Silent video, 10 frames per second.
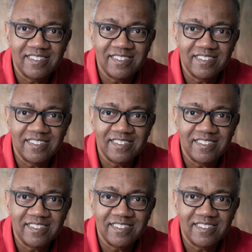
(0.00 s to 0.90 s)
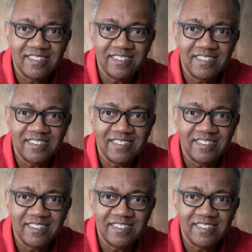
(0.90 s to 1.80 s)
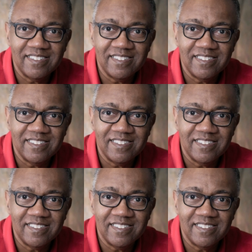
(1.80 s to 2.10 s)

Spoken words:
[no speech]